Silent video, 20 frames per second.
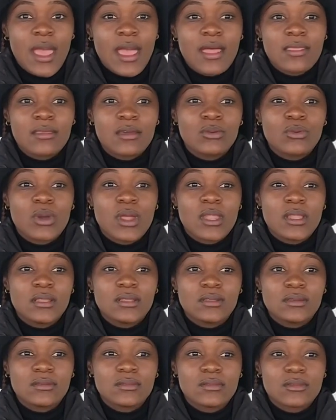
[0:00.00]
And then
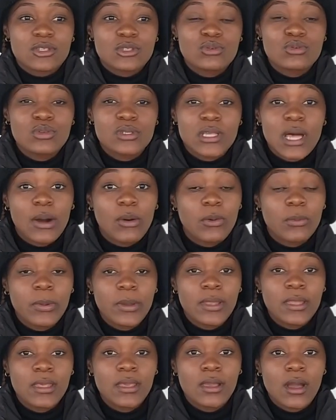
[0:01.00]
when schools are
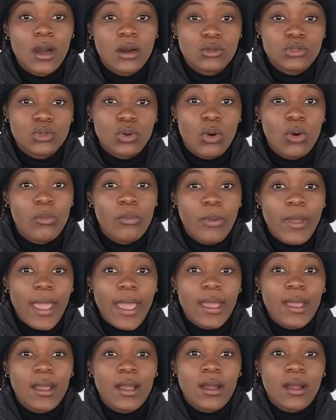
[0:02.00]
opening, I would go
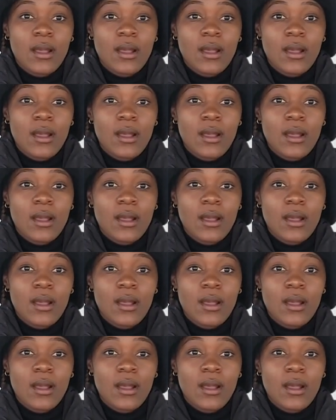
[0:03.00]
back,